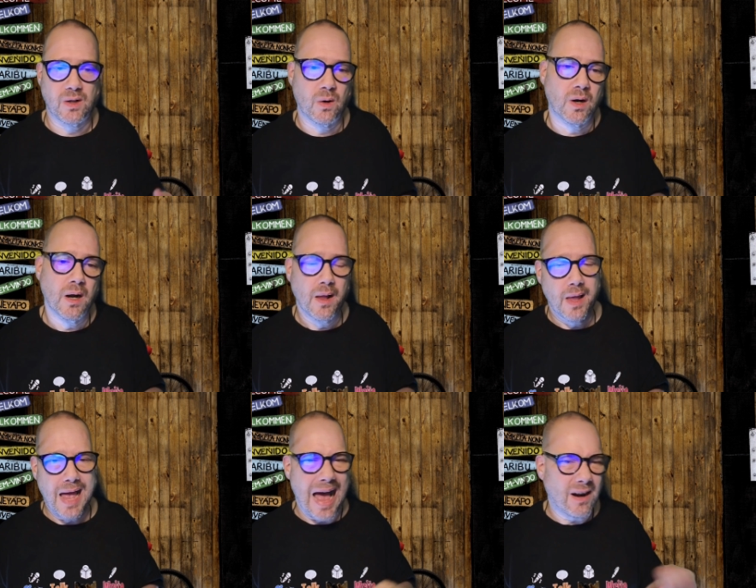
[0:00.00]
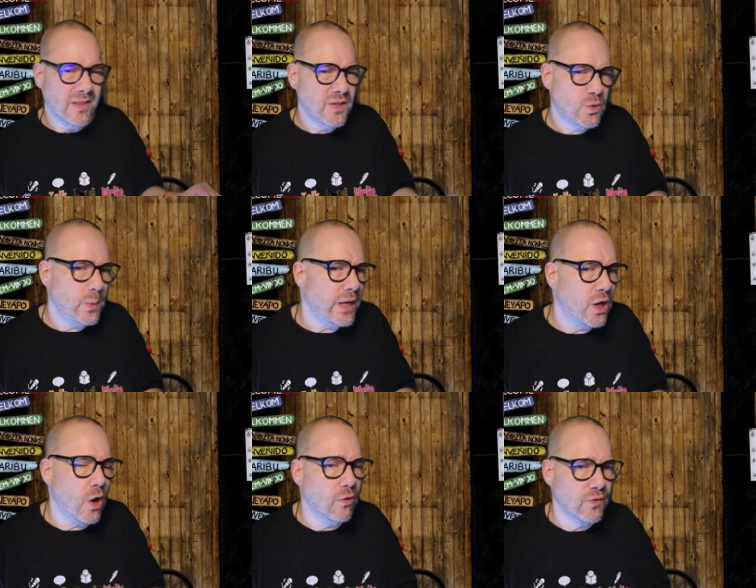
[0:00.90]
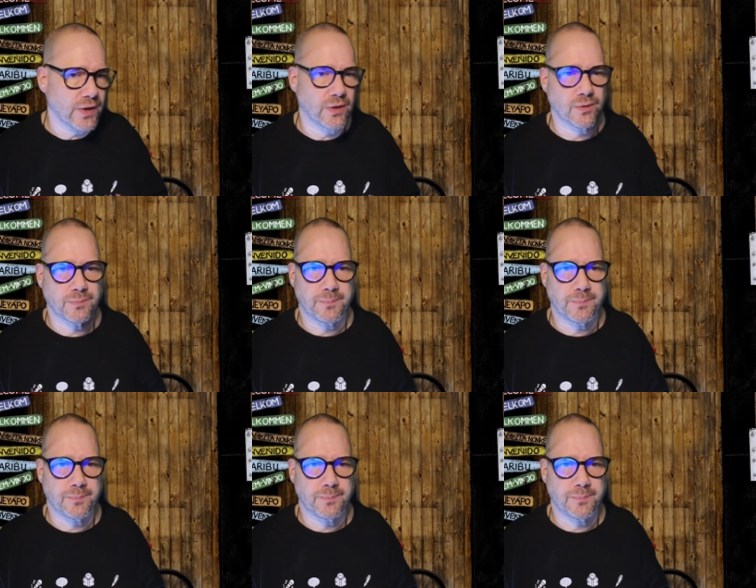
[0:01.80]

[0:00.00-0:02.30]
or How did this week go for you?